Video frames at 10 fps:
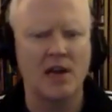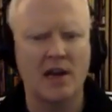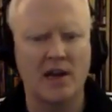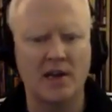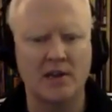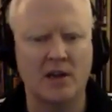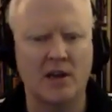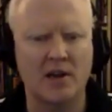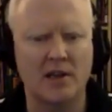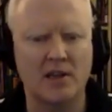and
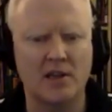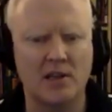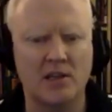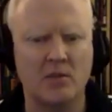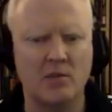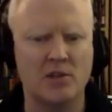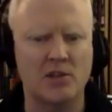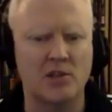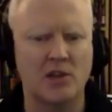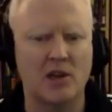he
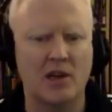was